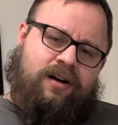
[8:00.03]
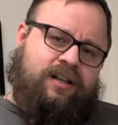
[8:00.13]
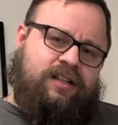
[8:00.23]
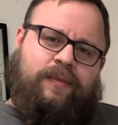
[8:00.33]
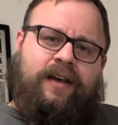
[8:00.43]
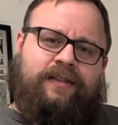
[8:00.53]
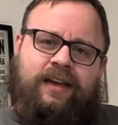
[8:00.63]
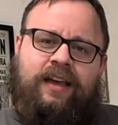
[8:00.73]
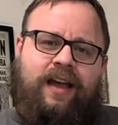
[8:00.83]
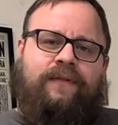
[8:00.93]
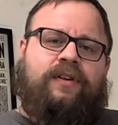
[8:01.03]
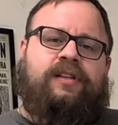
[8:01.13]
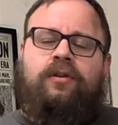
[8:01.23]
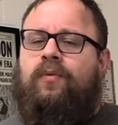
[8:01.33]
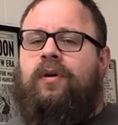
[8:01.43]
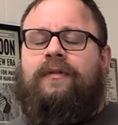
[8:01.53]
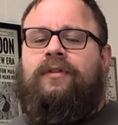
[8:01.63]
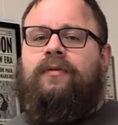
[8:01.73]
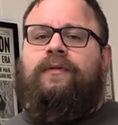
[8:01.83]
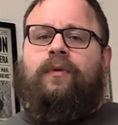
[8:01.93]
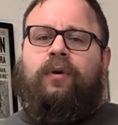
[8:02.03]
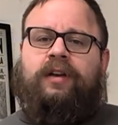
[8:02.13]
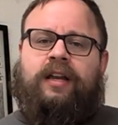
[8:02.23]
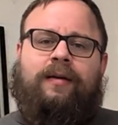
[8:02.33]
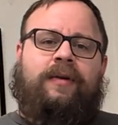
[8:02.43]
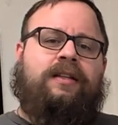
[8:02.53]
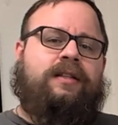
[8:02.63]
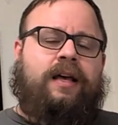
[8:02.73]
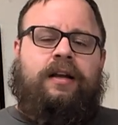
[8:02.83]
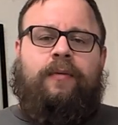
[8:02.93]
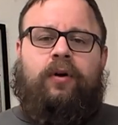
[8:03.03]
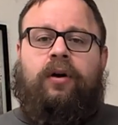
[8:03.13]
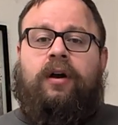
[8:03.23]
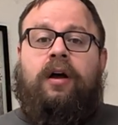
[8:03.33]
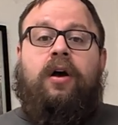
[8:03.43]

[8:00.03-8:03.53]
awesome. I thank every single one of you for getting me to that number.